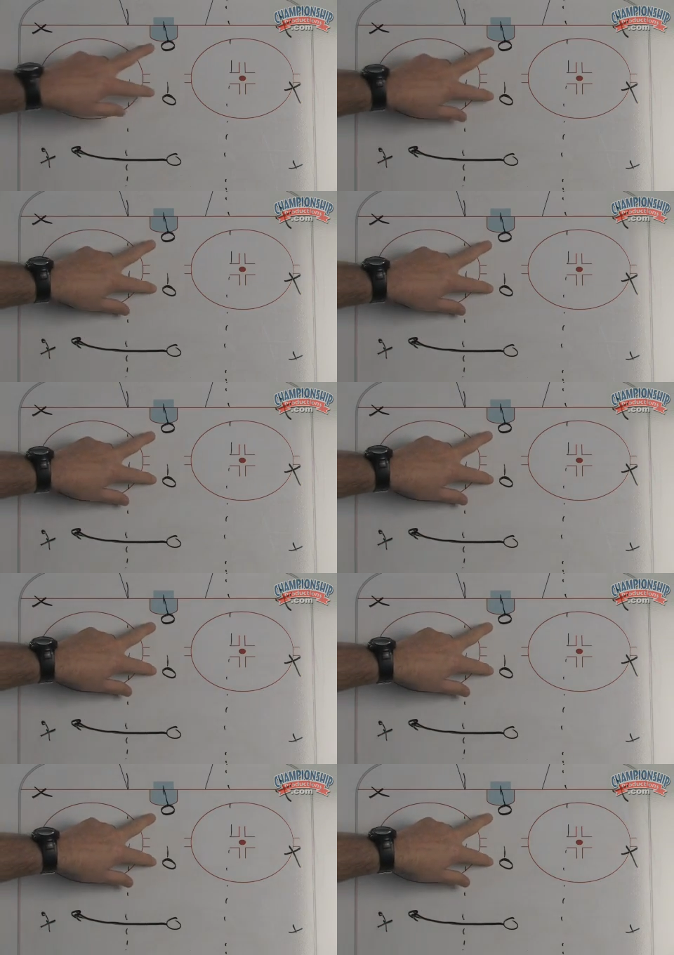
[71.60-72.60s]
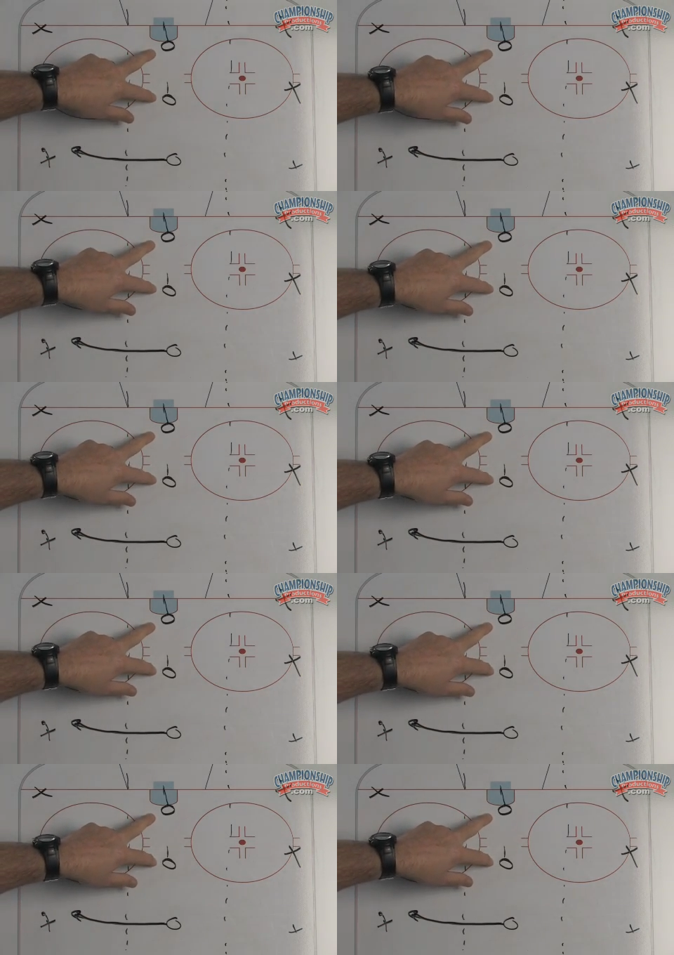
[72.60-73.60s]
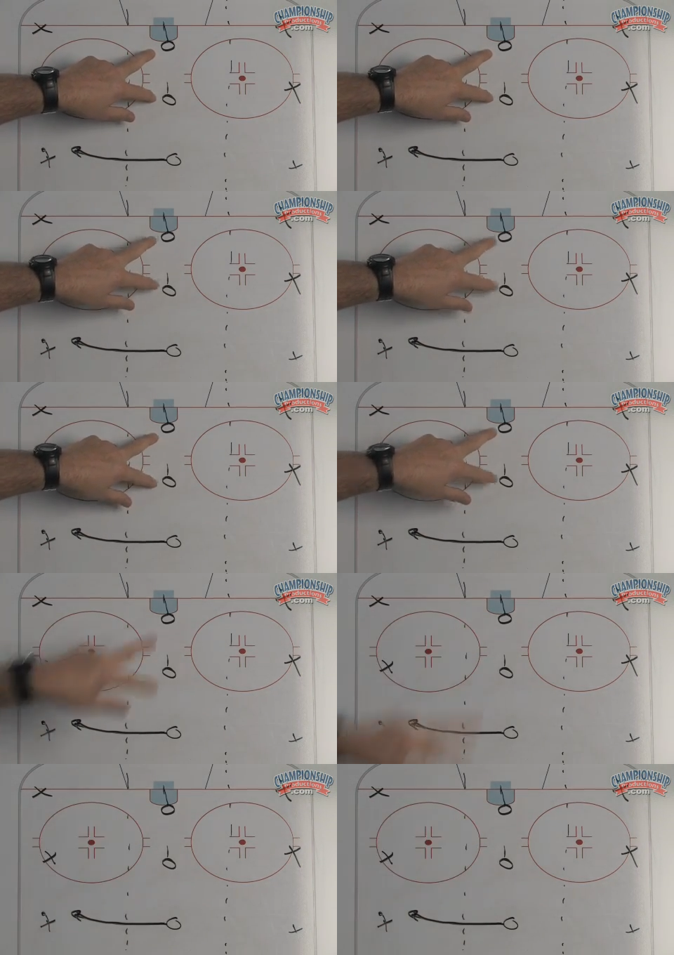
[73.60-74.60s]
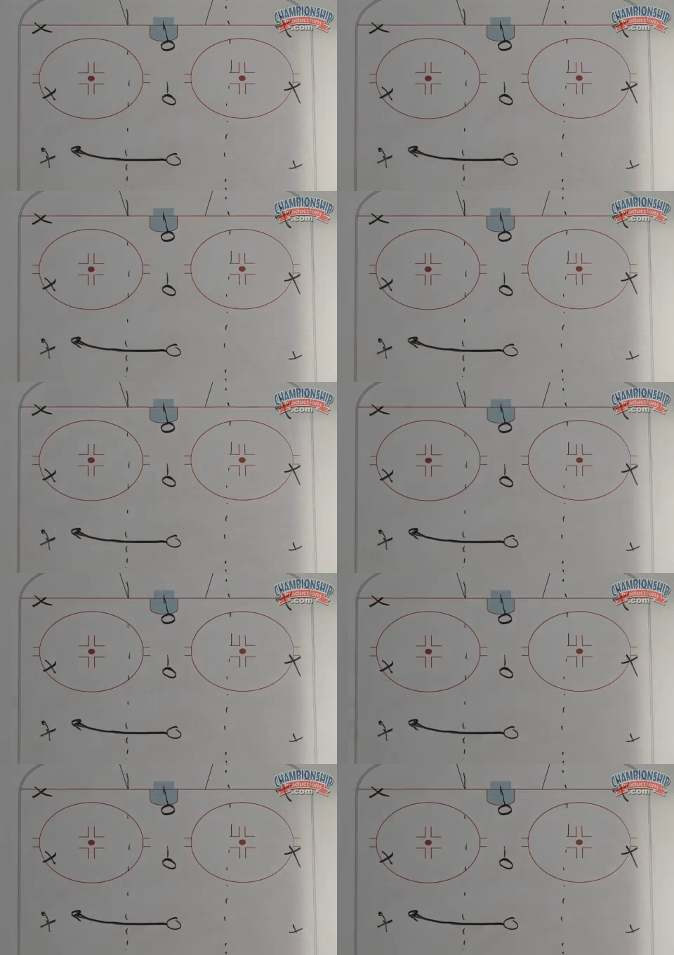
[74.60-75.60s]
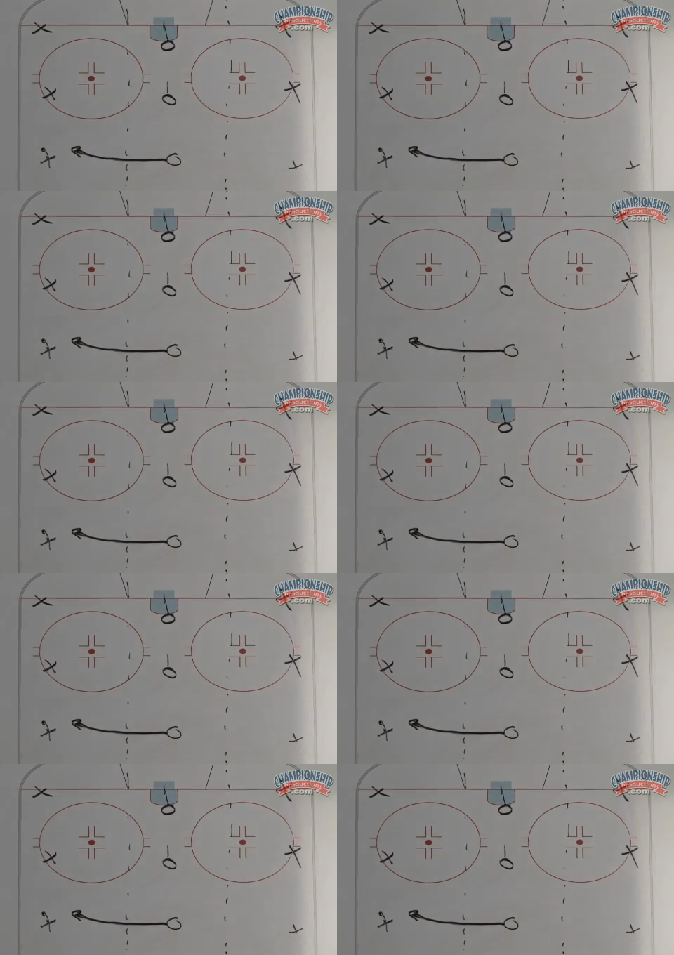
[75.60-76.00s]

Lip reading: Nobody's mouth can be seen.